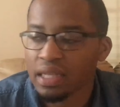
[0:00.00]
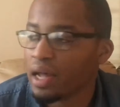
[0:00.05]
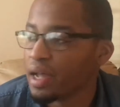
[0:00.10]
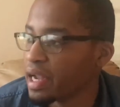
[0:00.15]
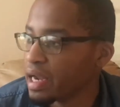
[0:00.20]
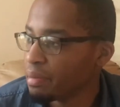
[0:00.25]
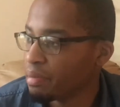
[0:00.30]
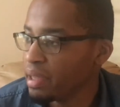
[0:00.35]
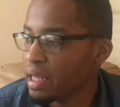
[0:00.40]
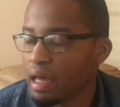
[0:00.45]
Now,
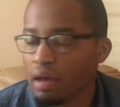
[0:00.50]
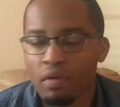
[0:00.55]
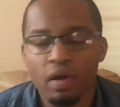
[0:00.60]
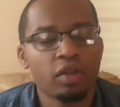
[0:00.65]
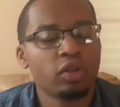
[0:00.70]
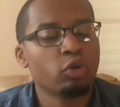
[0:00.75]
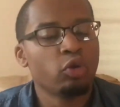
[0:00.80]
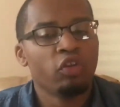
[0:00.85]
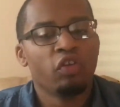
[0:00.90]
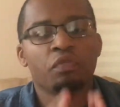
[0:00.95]
hear me out.
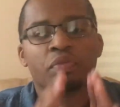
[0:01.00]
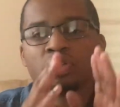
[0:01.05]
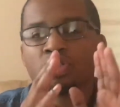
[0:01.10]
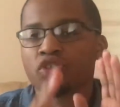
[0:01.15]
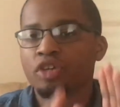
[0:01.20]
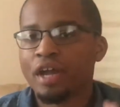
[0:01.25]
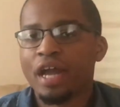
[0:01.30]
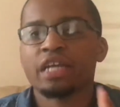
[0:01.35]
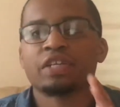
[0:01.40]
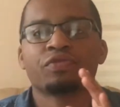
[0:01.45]
I know they've been
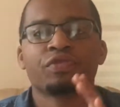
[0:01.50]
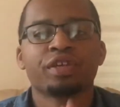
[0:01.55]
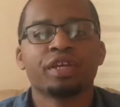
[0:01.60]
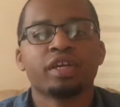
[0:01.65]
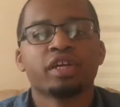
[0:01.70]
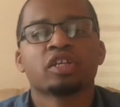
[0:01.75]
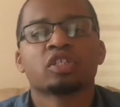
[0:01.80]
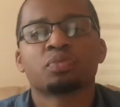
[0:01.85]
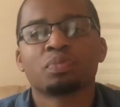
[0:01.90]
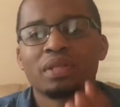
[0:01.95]
trash for
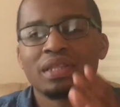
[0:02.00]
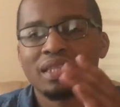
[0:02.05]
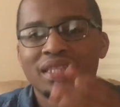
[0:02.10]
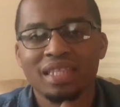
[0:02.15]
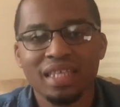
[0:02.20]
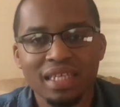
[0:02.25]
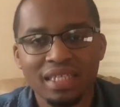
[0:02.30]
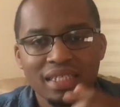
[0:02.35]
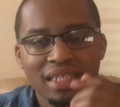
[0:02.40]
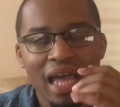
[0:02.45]
years, but
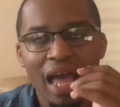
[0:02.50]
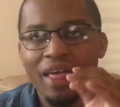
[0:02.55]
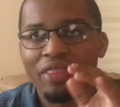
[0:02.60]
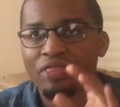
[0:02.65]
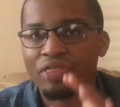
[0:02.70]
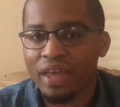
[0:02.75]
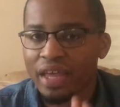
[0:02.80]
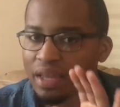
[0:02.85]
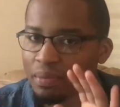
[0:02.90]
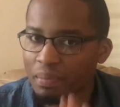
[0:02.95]
this, I
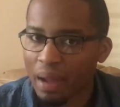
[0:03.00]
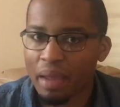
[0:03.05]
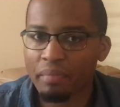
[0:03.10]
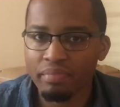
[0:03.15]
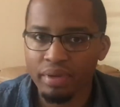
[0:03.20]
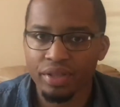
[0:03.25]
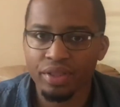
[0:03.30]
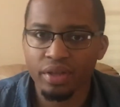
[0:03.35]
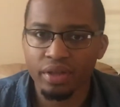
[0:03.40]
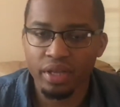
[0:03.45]
think,
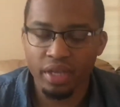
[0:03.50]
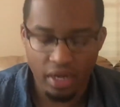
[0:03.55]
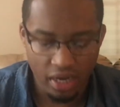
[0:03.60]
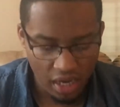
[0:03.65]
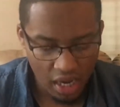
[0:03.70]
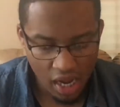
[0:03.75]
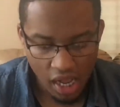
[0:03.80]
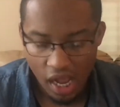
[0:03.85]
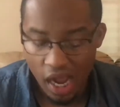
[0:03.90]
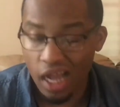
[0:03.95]
might be their year.